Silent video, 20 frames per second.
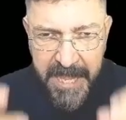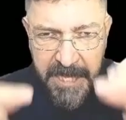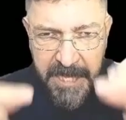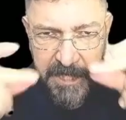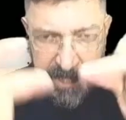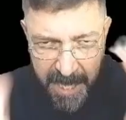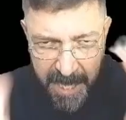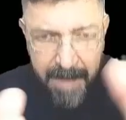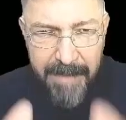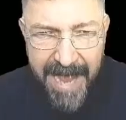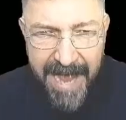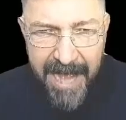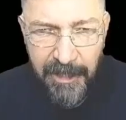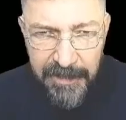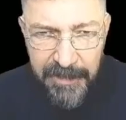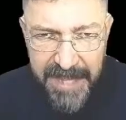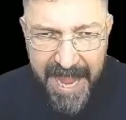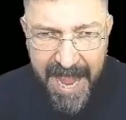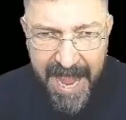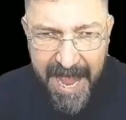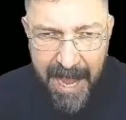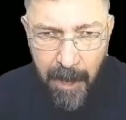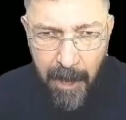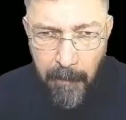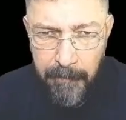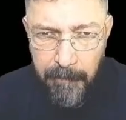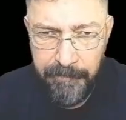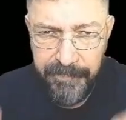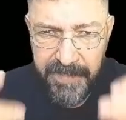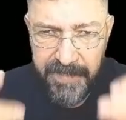Come out now.
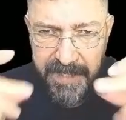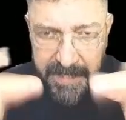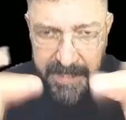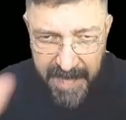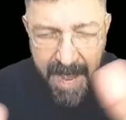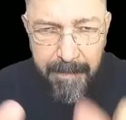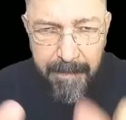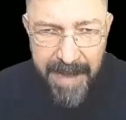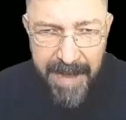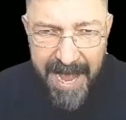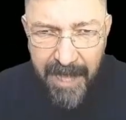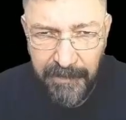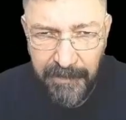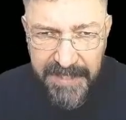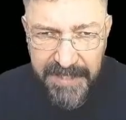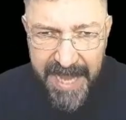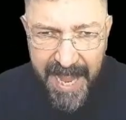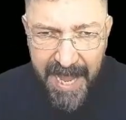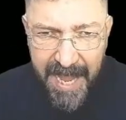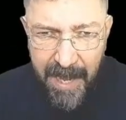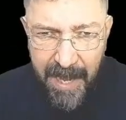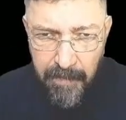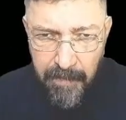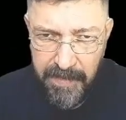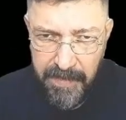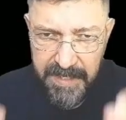Come out now.